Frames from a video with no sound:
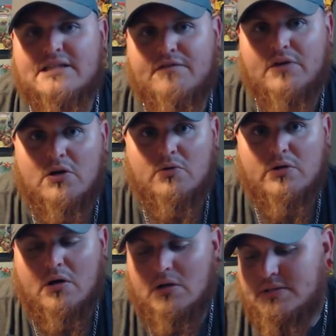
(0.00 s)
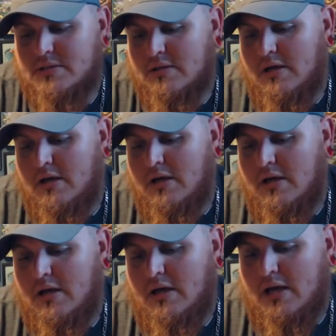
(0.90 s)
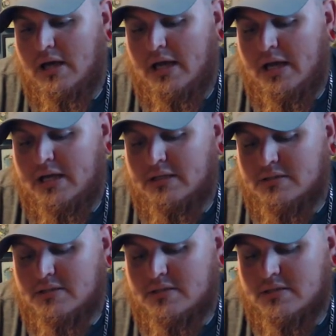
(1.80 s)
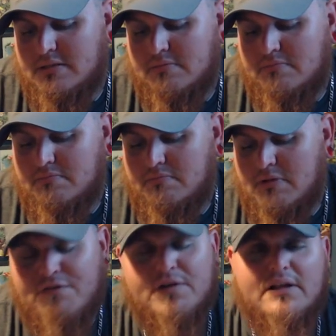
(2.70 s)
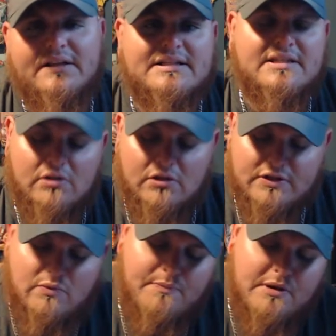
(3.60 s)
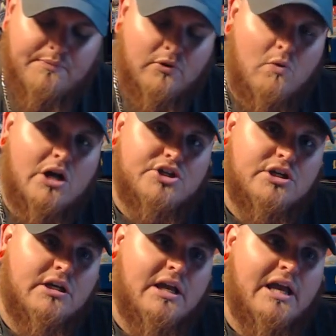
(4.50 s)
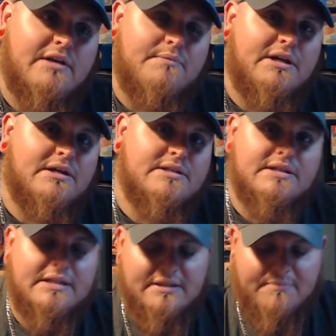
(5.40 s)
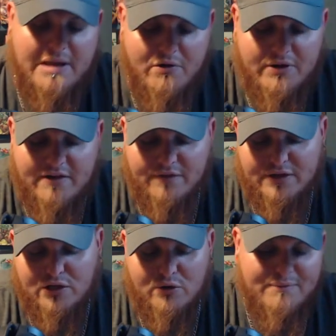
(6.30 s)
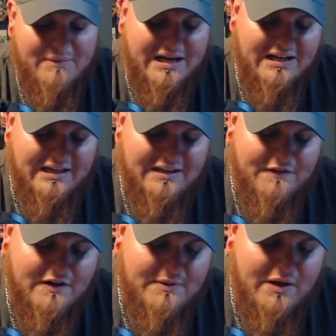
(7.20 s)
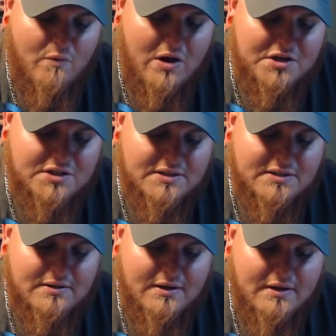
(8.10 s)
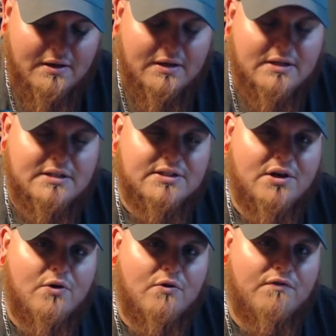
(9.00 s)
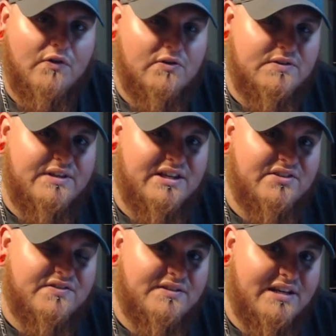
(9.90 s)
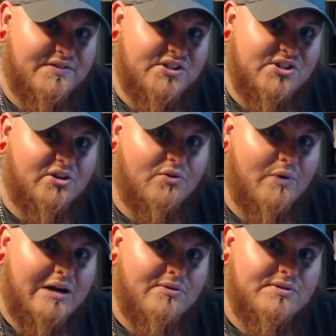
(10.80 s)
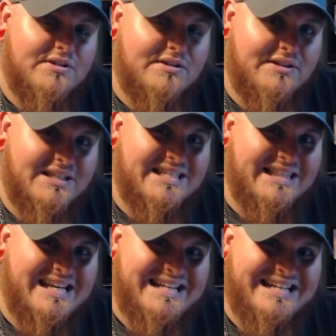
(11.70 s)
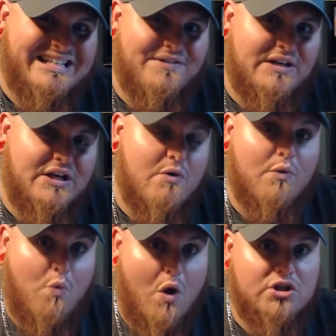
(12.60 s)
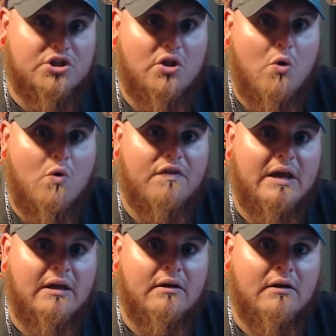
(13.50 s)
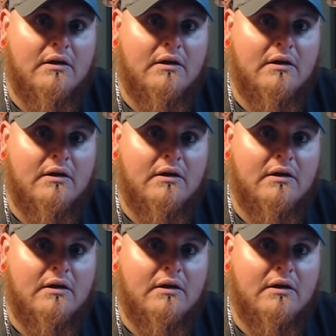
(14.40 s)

for code cards. And I feel like that's the only reason why people are watching, and because it's a mail day video, it might not get very many watches. So for those of you that are that have stuck around this late into the video and watched the whole thing,